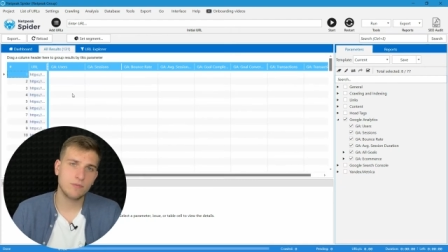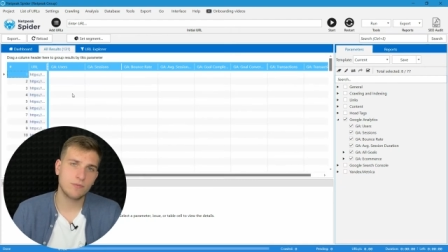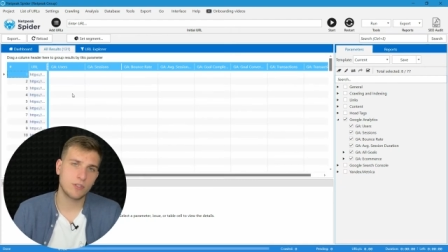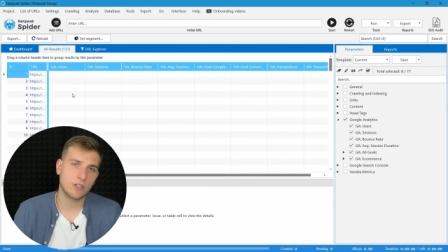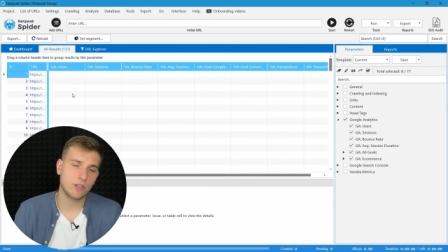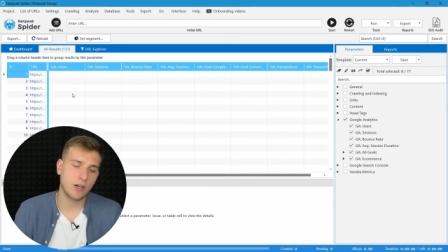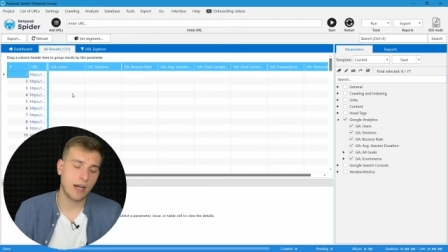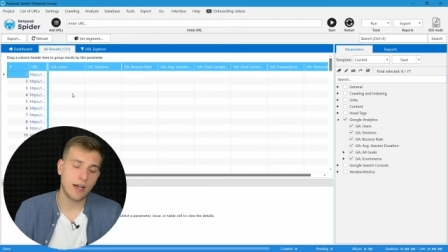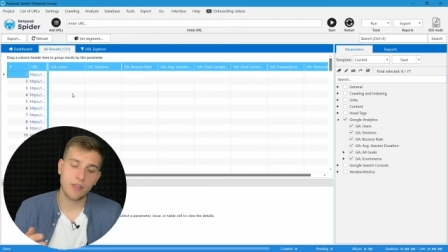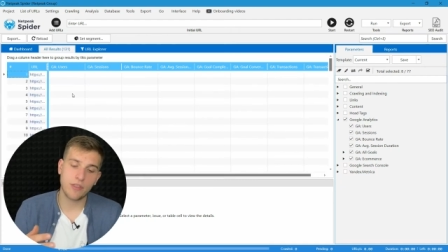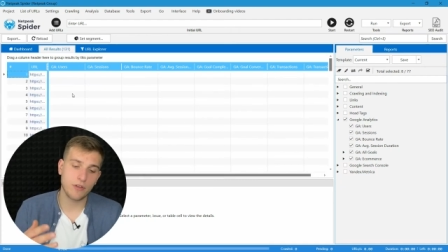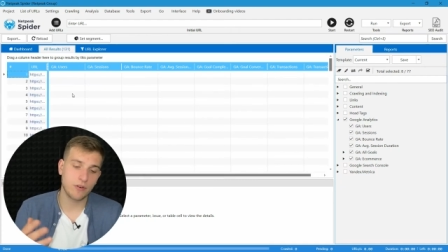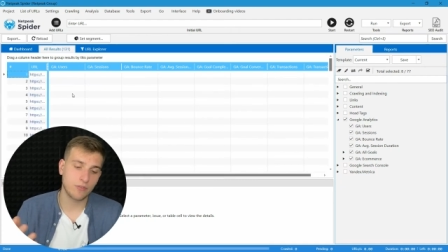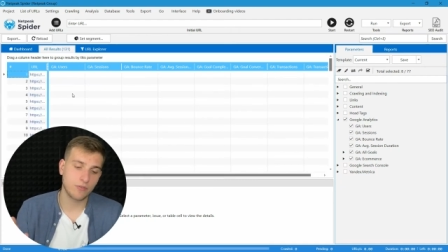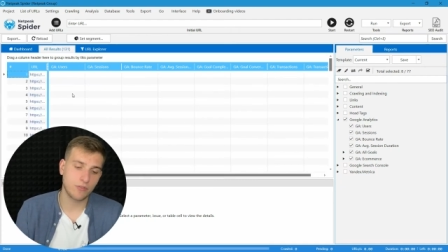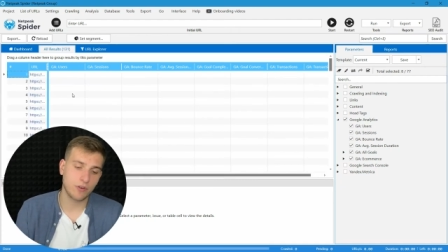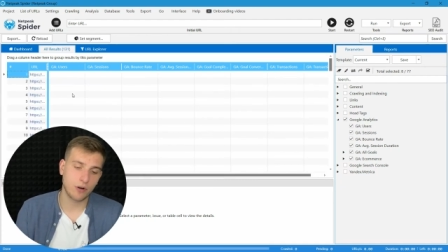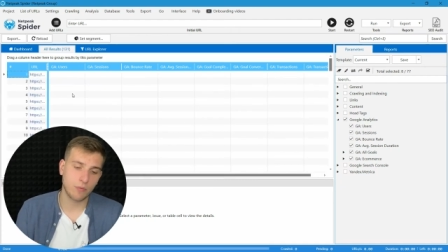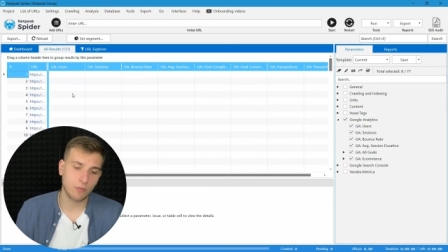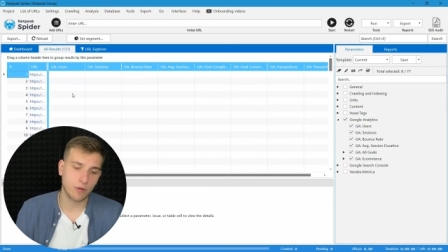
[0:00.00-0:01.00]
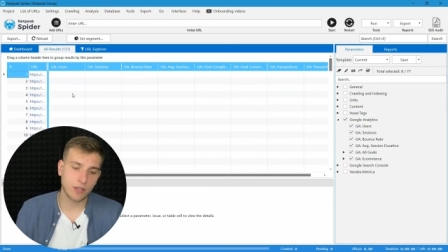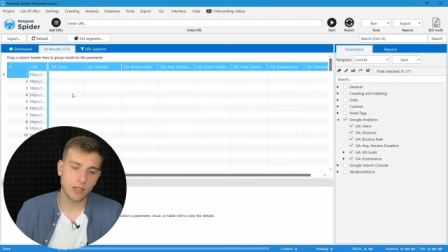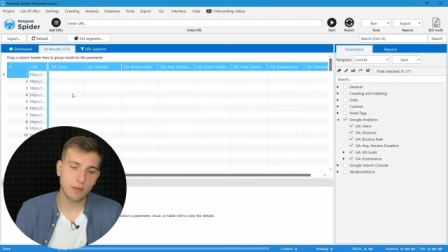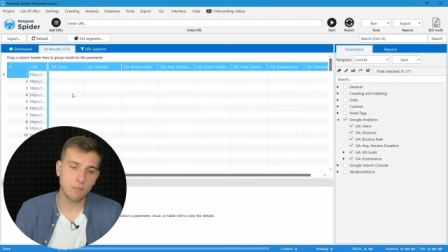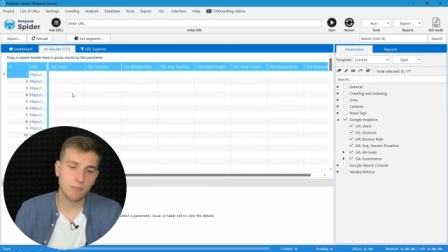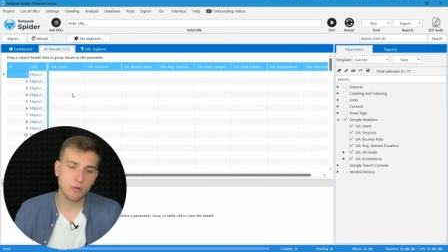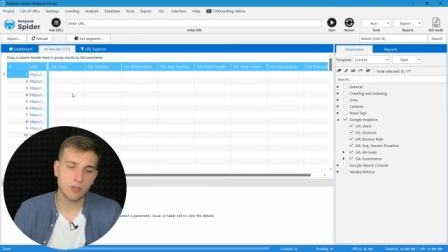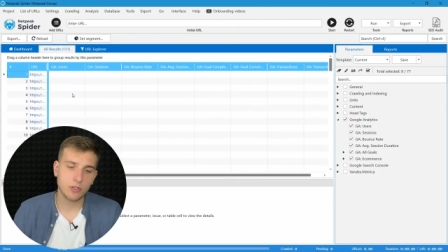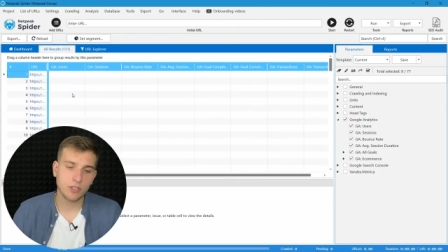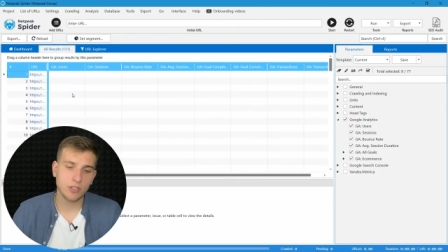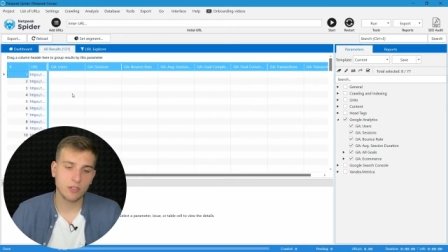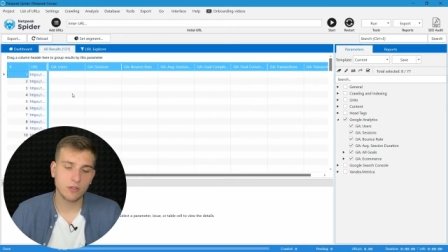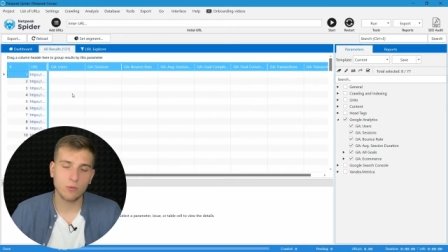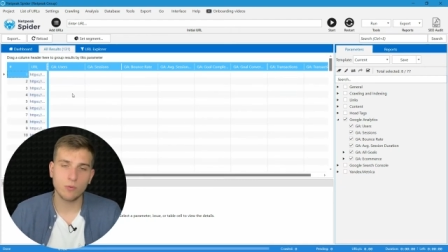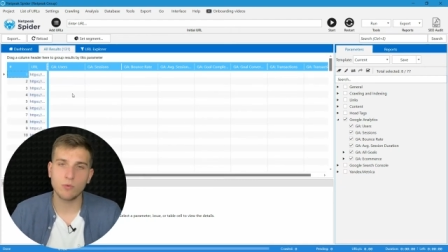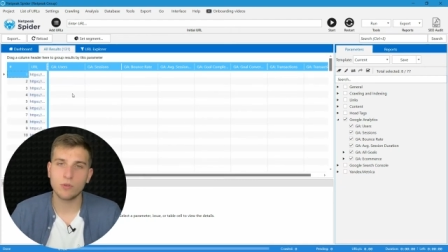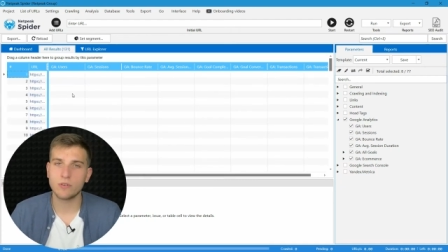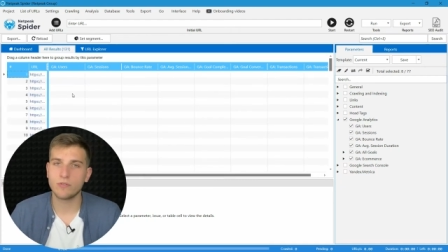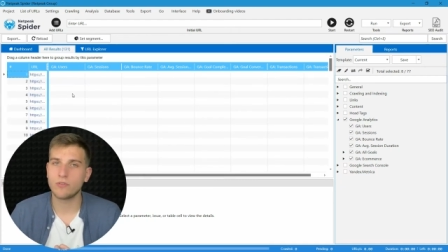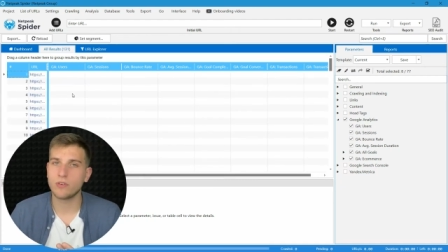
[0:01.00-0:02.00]
for either from clipboard
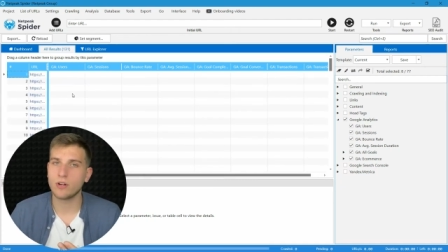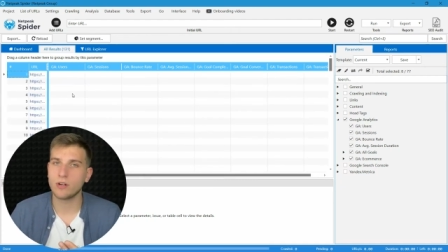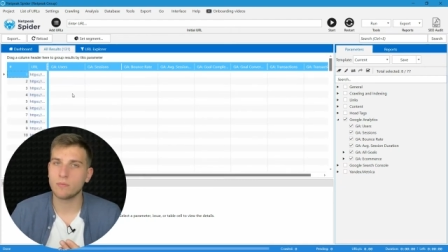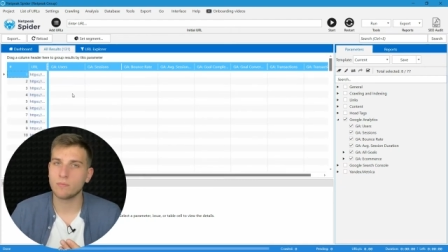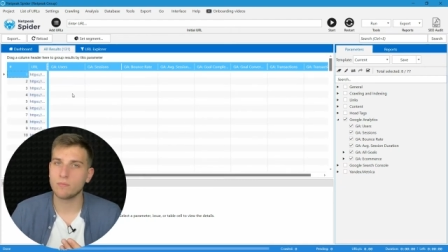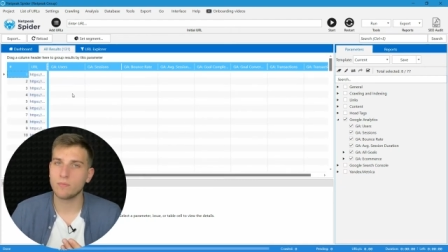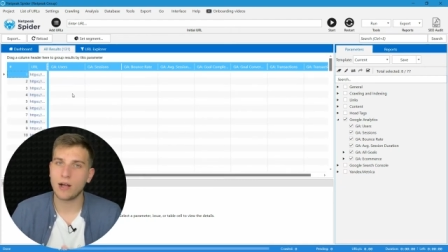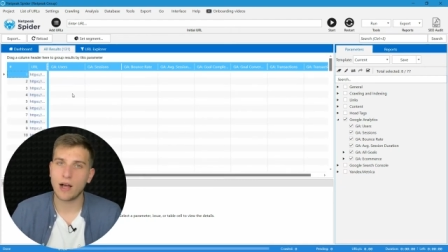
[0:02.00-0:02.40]
or from